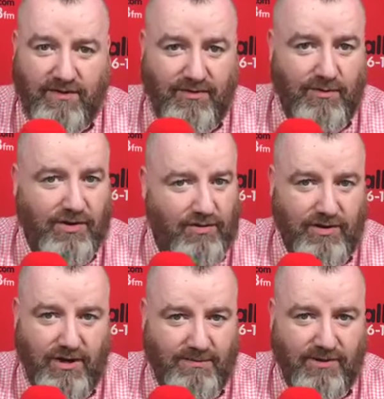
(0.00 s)
If you were to go to
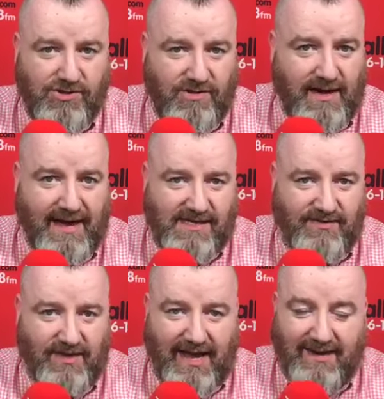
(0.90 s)
your butcher and ask
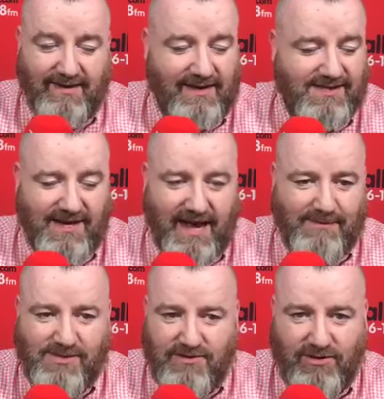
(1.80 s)
for that, it's an
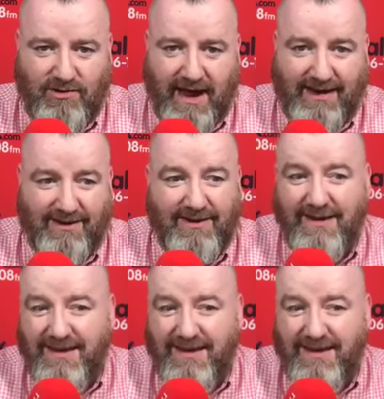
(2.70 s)
absolute cracker.